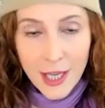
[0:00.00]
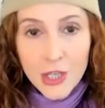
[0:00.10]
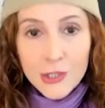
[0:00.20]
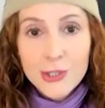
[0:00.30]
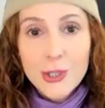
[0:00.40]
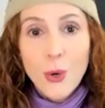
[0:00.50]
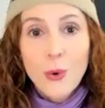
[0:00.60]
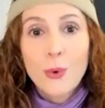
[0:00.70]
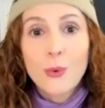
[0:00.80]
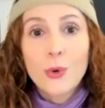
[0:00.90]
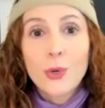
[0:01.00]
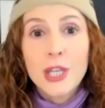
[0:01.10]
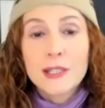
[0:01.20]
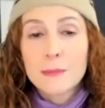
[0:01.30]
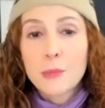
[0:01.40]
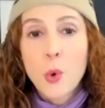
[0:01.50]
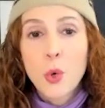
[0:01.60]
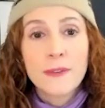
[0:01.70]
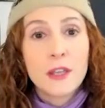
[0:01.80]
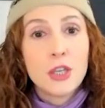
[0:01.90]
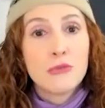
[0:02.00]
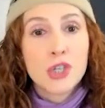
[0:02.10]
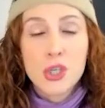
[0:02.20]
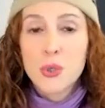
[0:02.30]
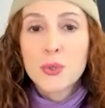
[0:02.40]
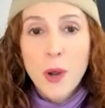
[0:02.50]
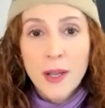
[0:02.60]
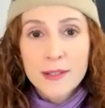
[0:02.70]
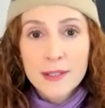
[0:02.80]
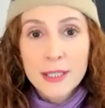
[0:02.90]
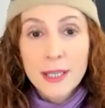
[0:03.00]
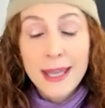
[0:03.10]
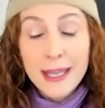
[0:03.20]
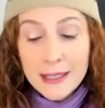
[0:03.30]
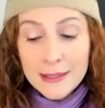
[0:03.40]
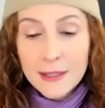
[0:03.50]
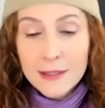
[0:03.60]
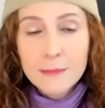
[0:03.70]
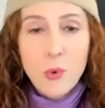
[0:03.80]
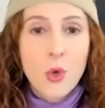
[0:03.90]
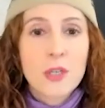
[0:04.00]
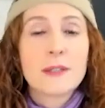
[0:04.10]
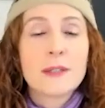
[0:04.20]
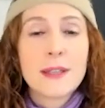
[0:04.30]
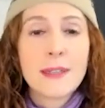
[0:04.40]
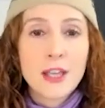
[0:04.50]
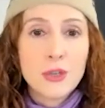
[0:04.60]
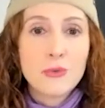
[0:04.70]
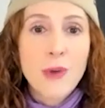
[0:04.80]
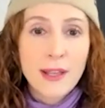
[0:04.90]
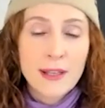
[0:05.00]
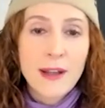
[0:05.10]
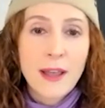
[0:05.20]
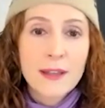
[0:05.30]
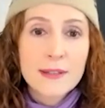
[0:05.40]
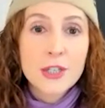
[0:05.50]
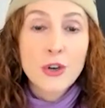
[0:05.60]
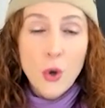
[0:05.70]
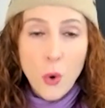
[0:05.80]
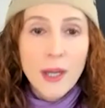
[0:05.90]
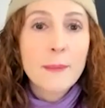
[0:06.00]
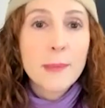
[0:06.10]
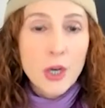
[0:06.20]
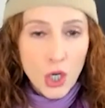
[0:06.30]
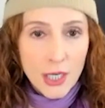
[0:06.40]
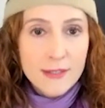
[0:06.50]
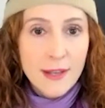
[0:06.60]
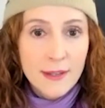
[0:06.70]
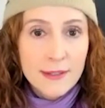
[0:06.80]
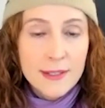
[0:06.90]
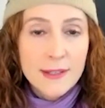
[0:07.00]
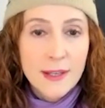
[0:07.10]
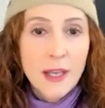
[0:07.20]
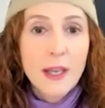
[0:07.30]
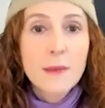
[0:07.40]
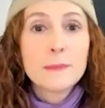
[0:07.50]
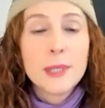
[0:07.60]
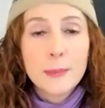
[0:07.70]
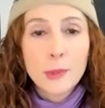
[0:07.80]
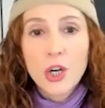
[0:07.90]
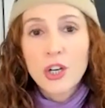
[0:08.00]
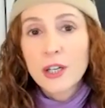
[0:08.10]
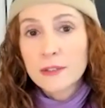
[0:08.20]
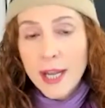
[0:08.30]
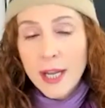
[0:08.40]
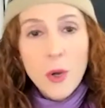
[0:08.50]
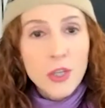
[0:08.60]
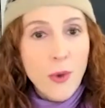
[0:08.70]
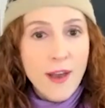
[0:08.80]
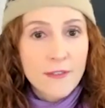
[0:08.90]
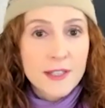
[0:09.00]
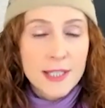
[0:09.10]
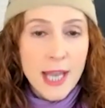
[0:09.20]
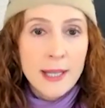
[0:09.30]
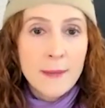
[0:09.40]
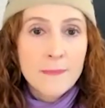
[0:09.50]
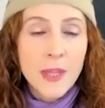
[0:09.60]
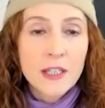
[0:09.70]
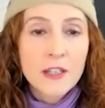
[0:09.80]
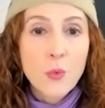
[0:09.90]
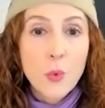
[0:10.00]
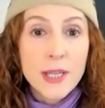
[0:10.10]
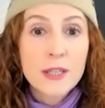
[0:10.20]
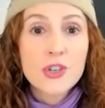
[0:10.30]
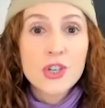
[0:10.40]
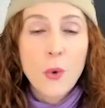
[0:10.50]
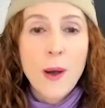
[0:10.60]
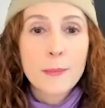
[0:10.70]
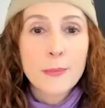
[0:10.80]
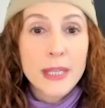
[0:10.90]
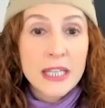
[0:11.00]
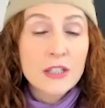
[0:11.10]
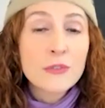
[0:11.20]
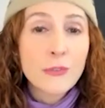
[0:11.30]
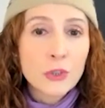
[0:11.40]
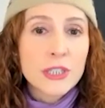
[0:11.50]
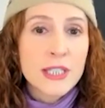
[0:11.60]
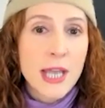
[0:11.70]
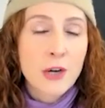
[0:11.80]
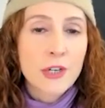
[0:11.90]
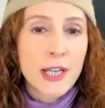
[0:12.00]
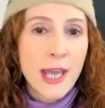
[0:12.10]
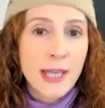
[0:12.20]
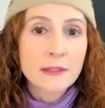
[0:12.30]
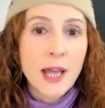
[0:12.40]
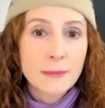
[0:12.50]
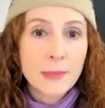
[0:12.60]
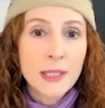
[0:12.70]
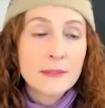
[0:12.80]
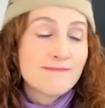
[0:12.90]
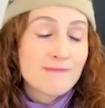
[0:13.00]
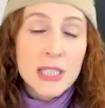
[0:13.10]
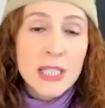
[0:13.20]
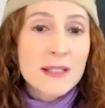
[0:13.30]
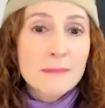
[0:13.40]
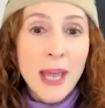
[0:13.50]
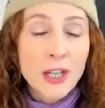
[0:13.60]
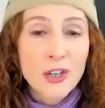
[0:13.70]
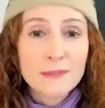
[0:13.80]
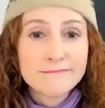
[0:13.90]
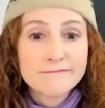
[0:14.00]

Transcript: Mm-hmm. So it's important that you choose wisely, and it's important that you recognize you're going to be criticized. People aren't going to like what you have to say. And if we can show up in full integrity and alignment, it doesn't matter.